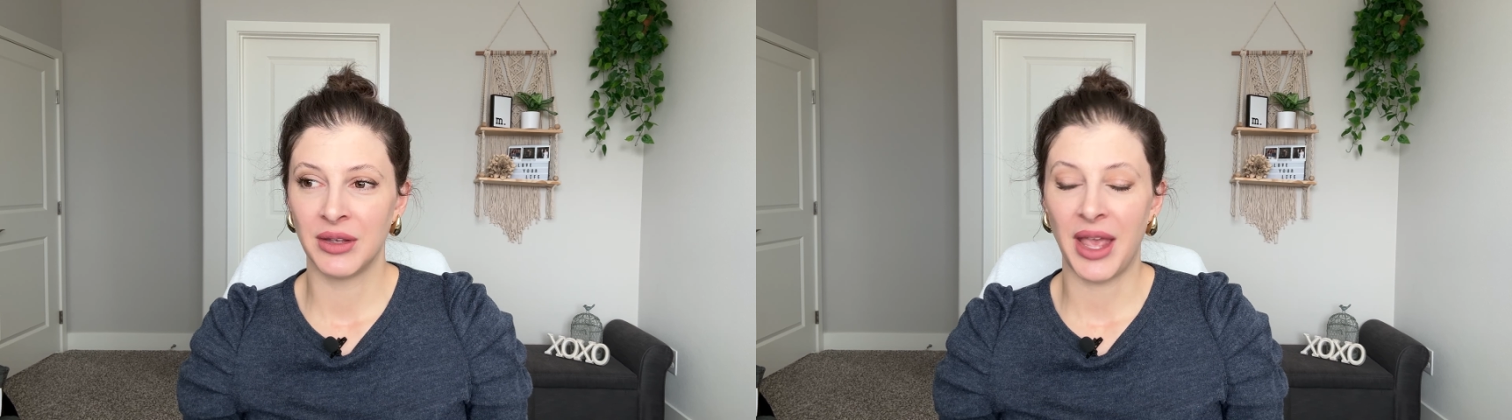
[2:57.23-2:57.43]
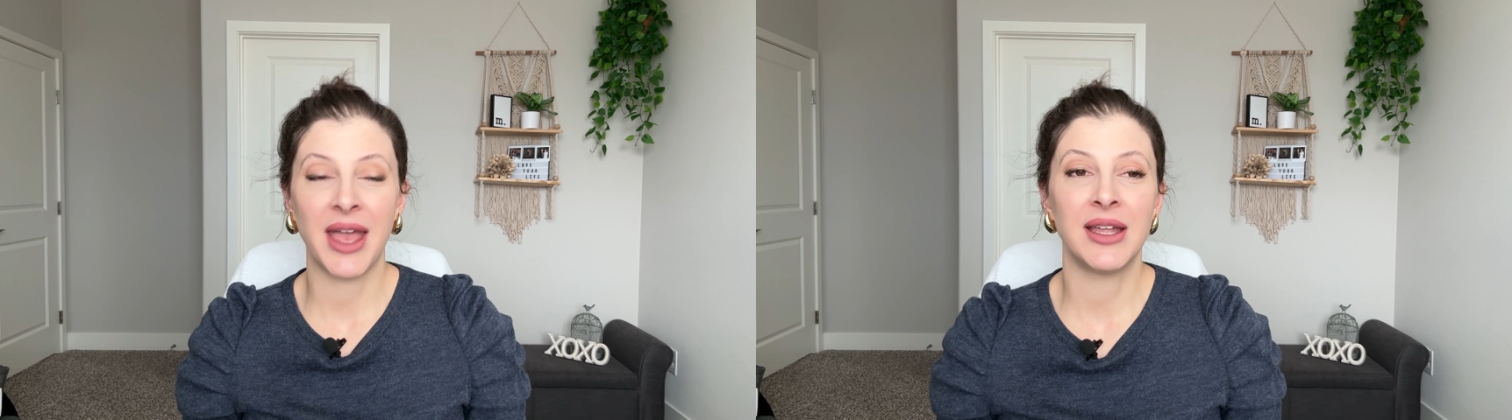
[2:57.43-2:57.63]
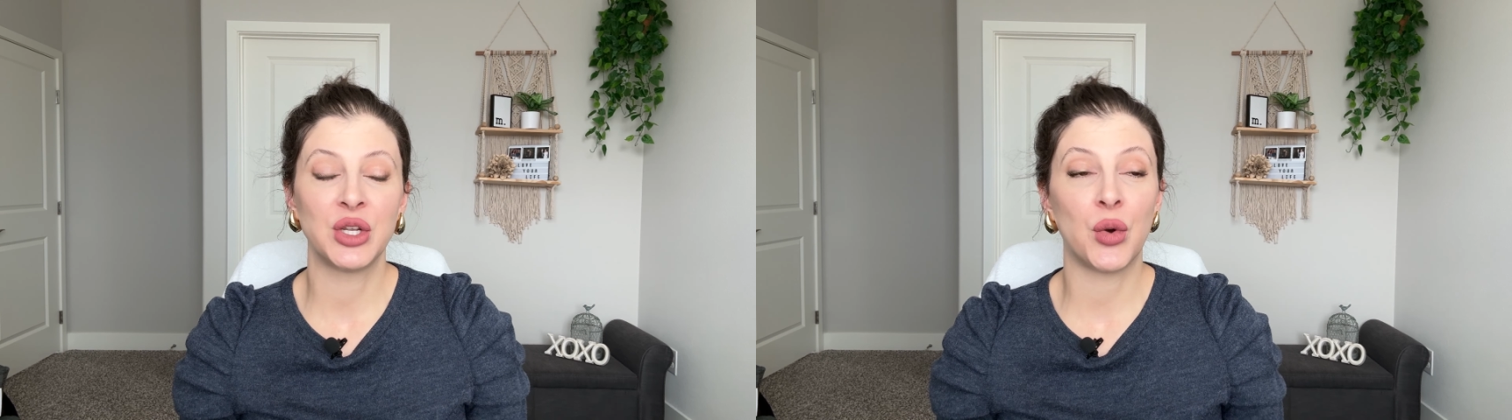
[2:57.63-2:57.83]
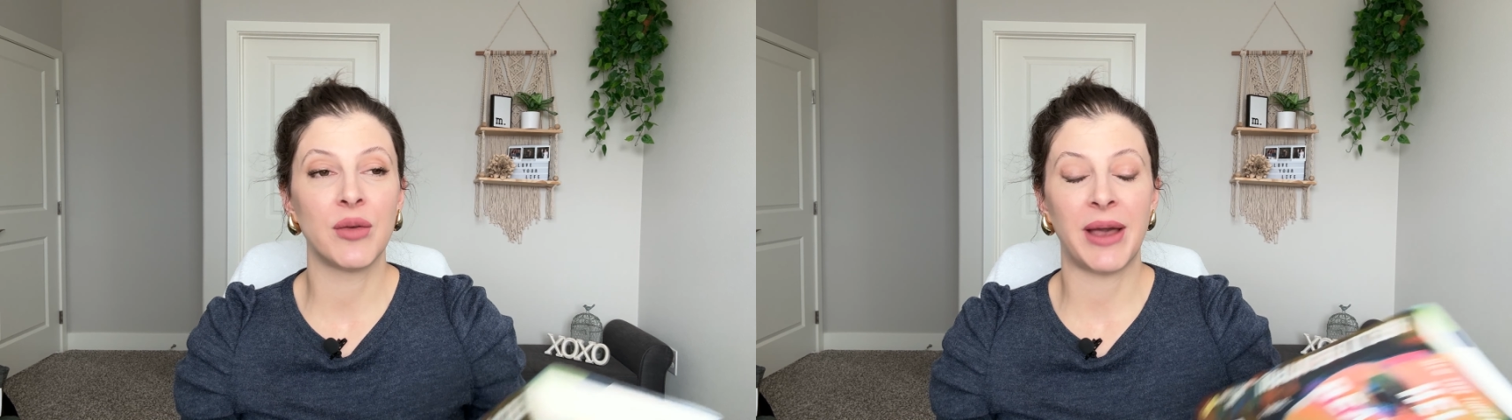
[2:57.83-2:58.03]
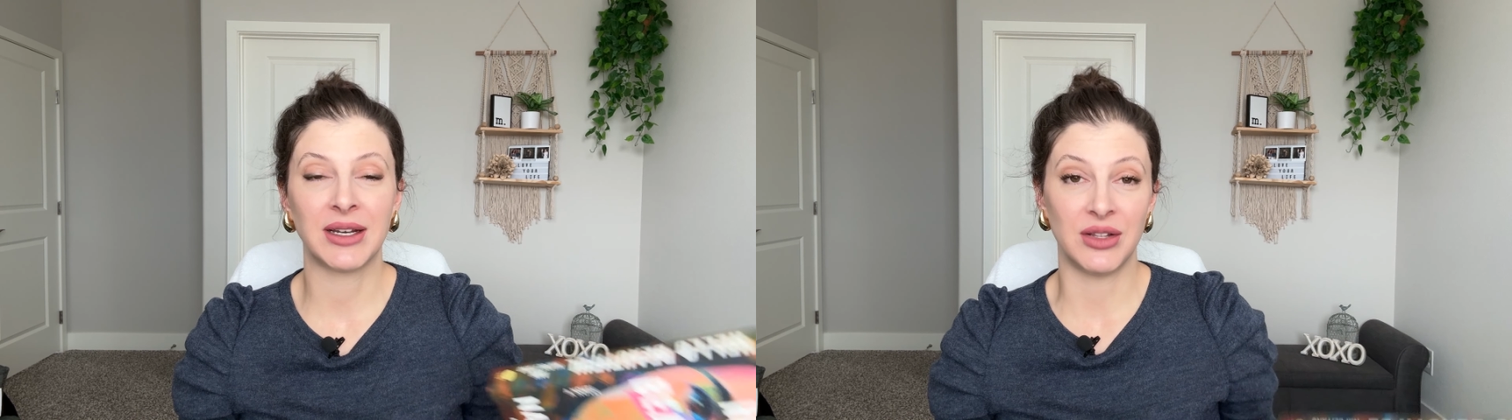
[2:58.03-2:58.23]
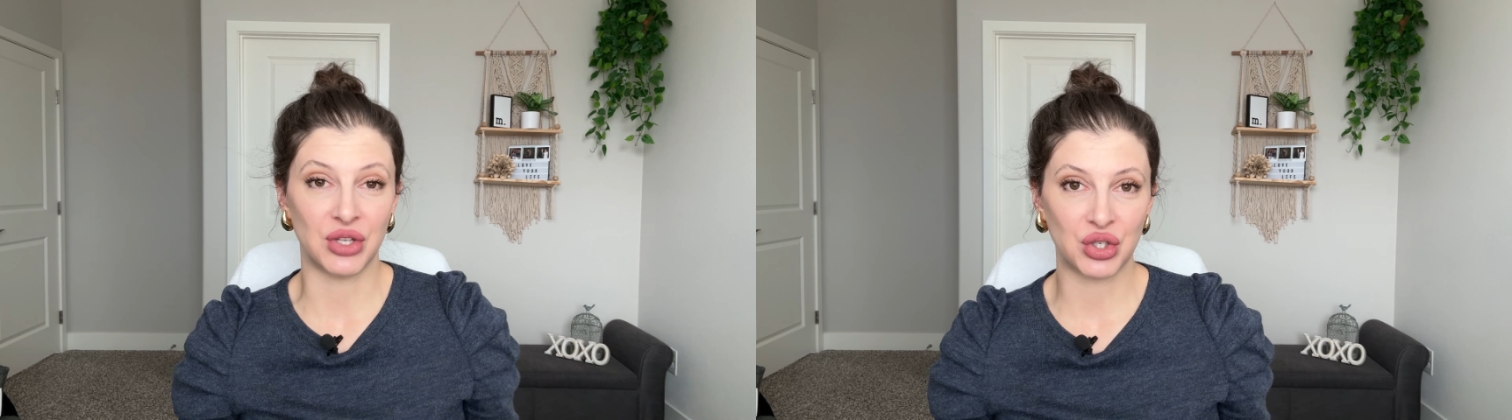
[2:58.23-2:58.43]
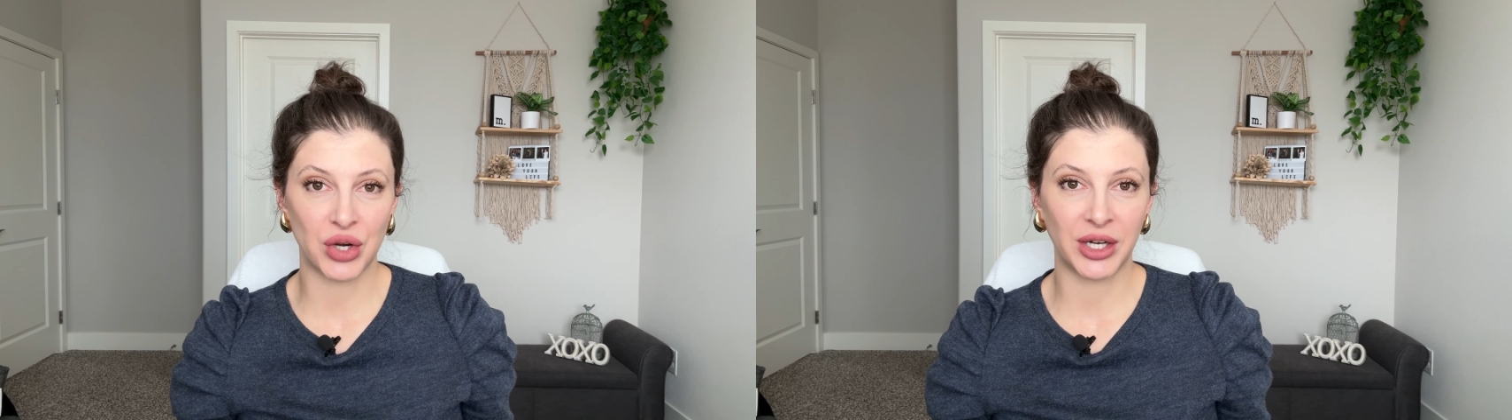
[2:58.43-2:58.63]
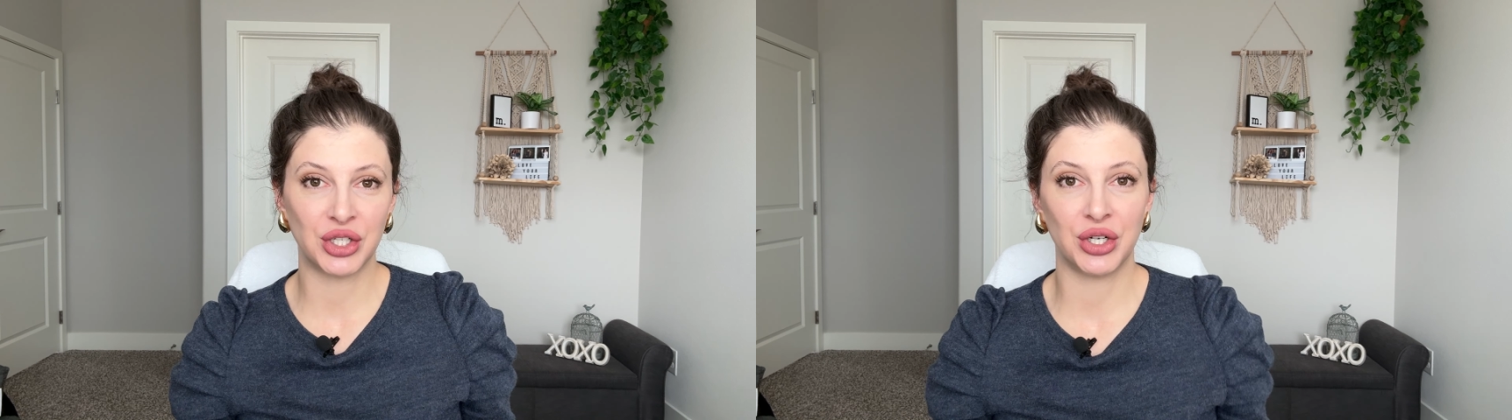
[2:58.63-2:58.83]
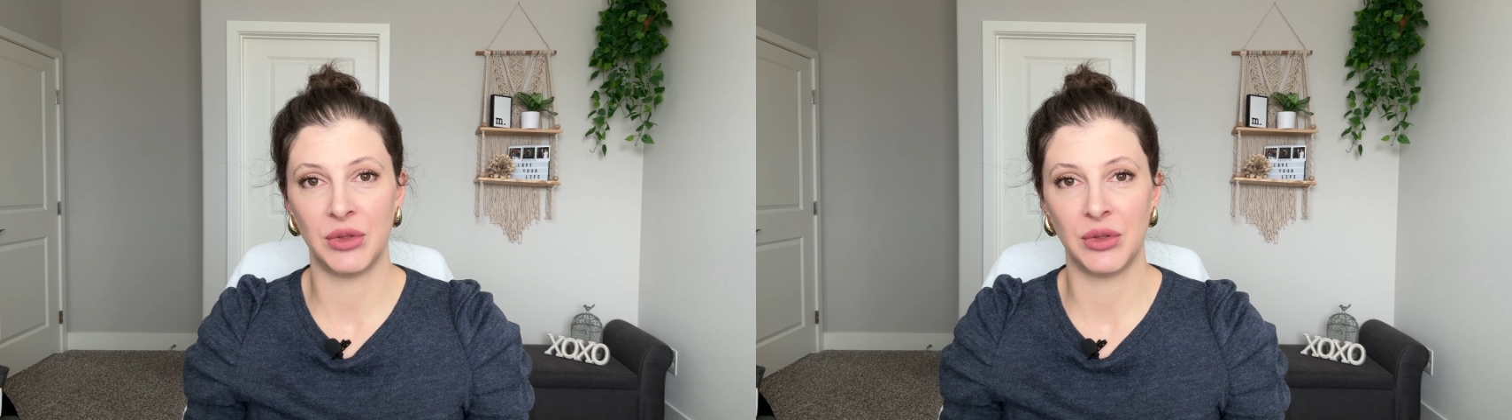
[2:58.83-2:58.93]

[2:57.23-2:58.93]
And going back to the structure,